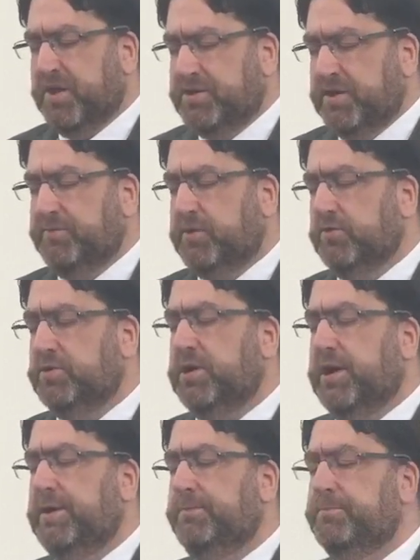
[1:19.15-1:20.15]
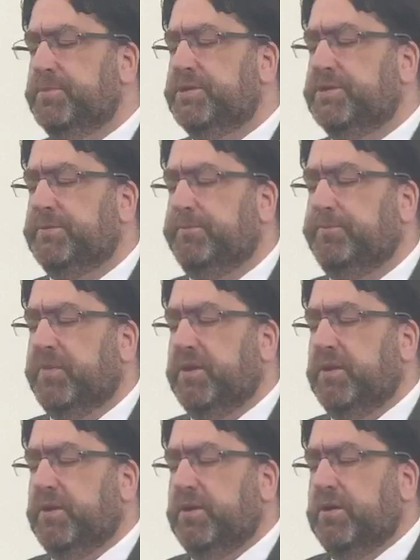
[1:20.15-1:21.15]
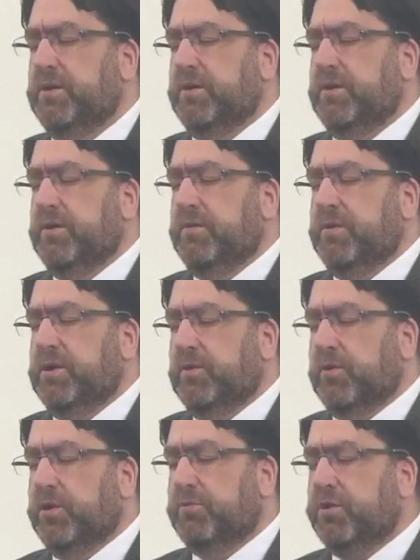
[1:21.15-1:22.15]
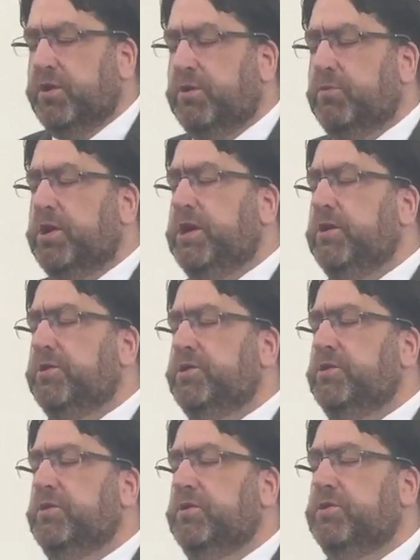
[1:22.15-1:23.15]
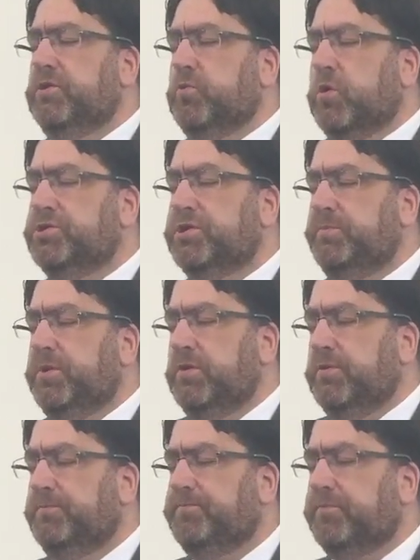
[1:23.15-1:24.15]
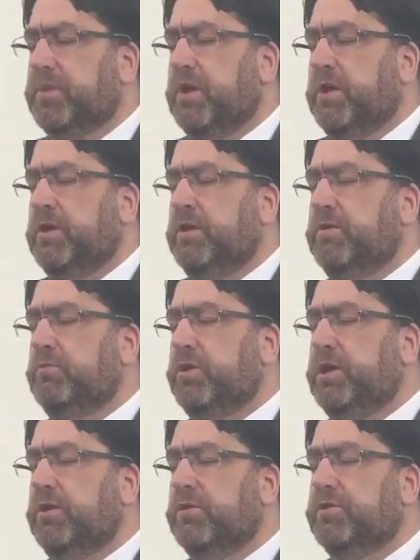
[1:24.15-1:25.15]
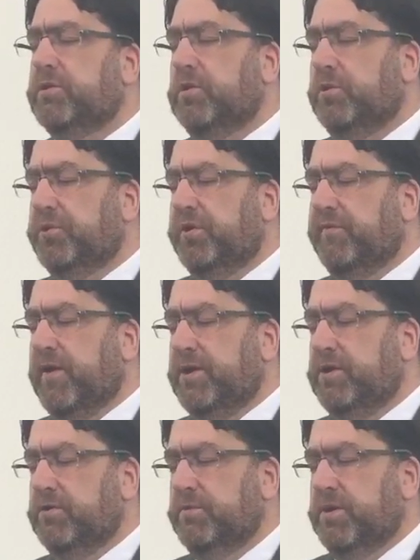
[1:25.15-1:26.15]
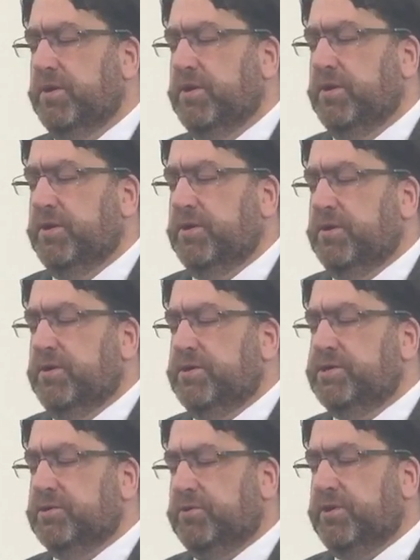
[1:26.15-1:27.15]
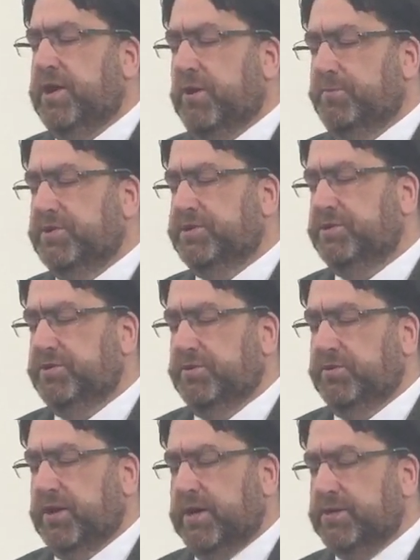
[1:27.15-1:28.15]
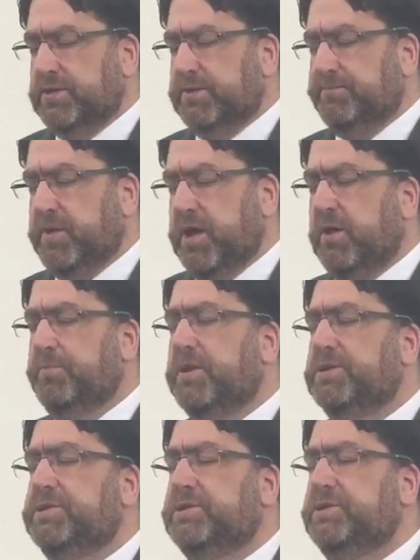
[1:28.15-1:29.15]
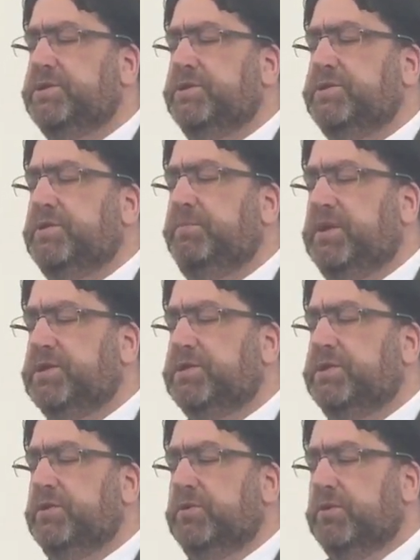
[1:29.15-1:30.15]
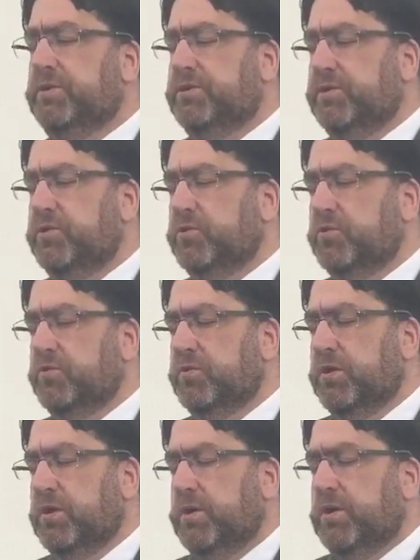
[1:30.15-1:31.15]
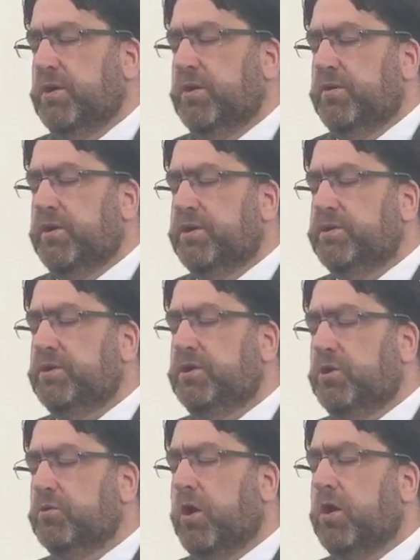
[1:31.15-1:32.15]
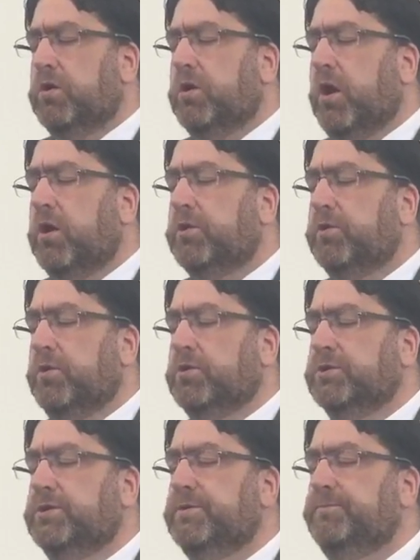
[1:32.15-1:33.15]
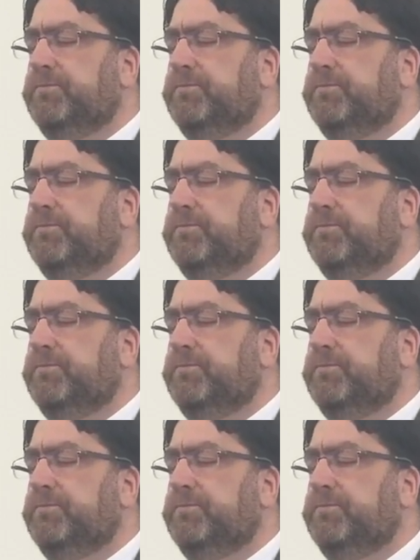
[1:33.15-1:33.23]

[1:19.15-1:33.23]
difficult times. But Lord, we're here to worship you, and we're here to glorify you. So Lord, help us to do that. Help us just to be still and to know that you are our God,